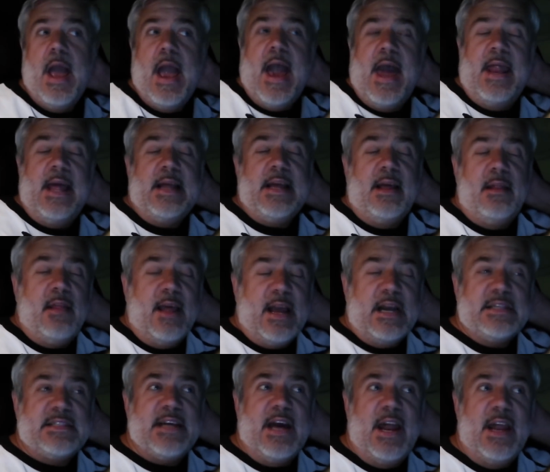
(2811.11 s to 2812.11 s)
And, it, and like
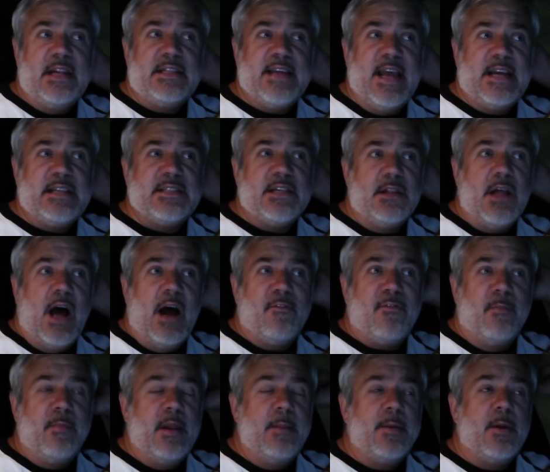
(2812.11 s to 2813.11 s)
I said, it takes a
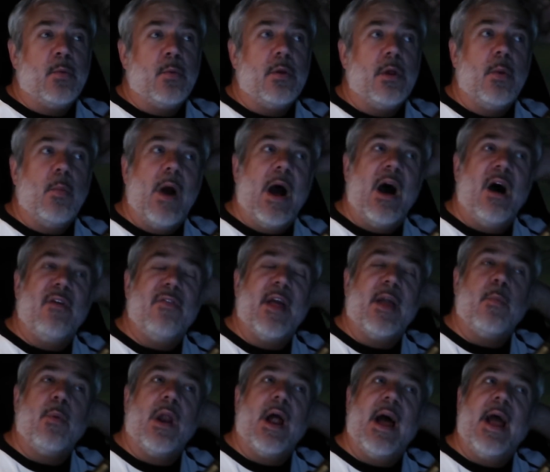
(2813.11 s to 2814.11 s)
lot for me to be really wild.
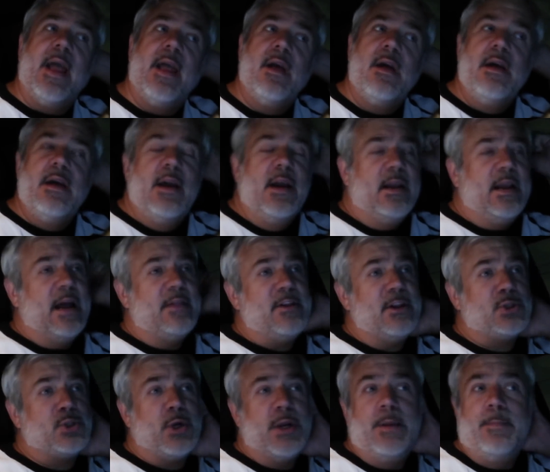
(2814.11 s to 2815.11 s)
Like when I got
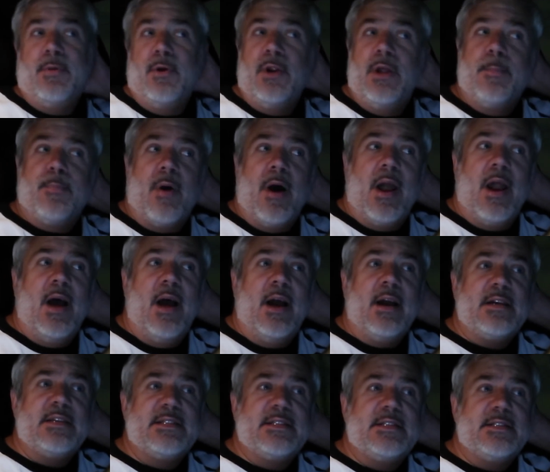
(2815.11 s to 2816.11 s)
the Treat Beauty
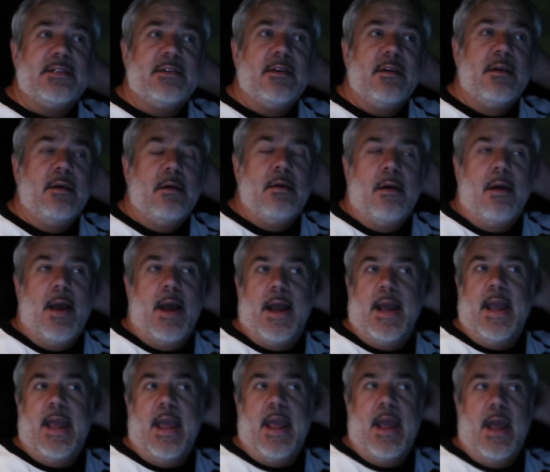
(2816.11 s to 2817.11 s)
products,
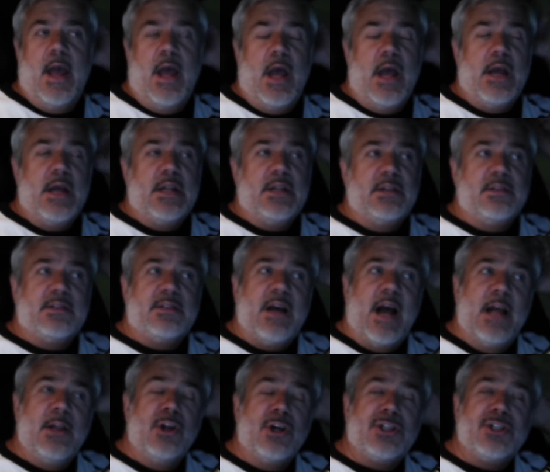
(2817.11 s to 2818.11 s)
and
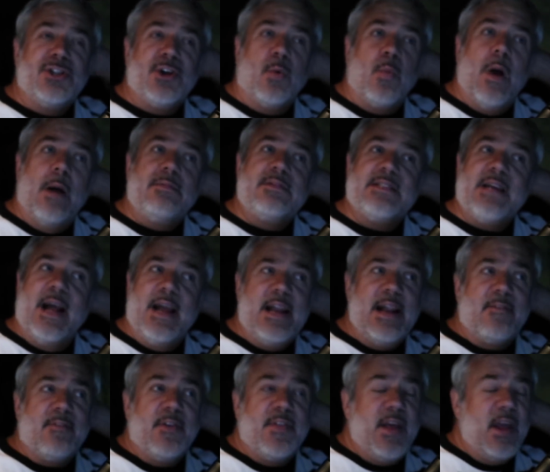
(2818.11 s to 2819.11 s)
I looked on their website
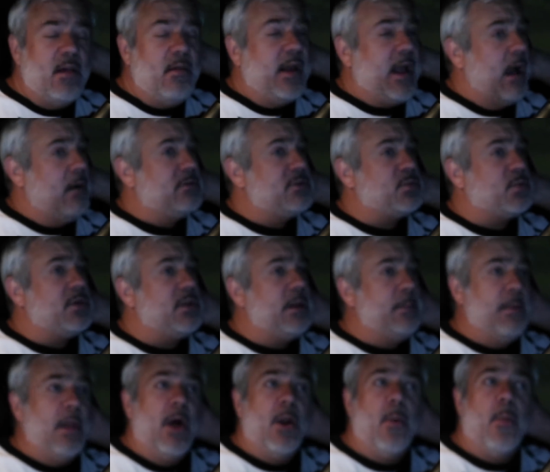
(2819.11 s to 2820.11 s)
and everything. Like I was
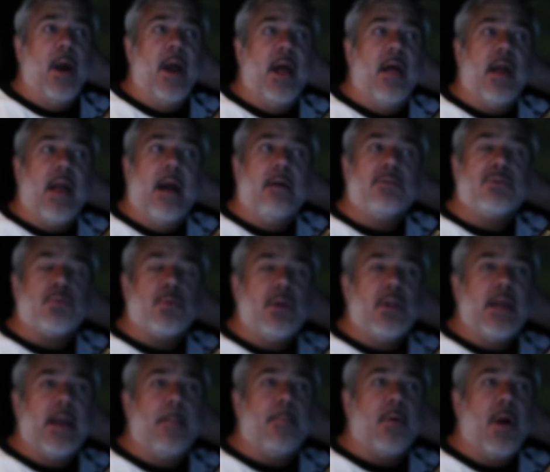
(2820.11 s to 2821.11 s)
really blown away. Like I was
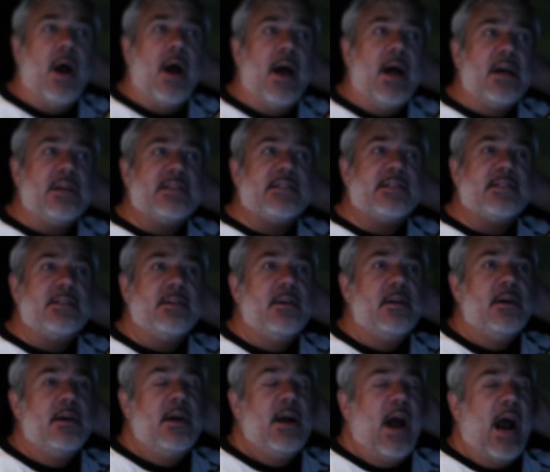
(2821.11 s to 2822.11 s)
really impressed.
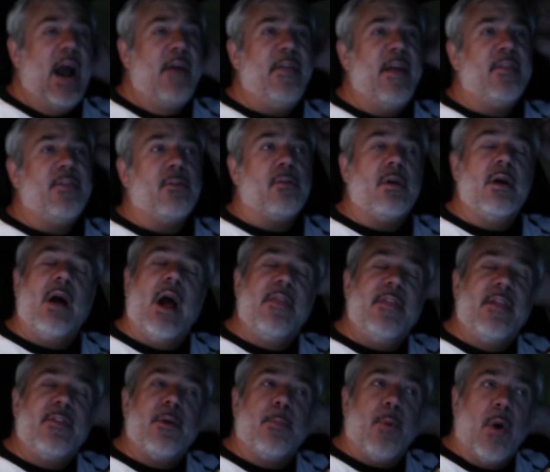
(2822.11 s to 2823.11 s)
I think they're I
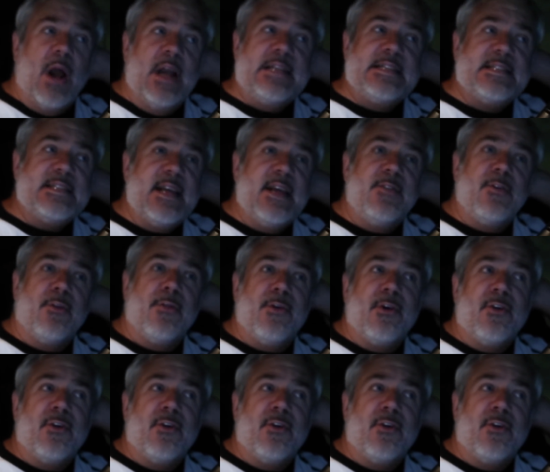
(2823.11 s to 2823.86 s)
think they're pricey. They're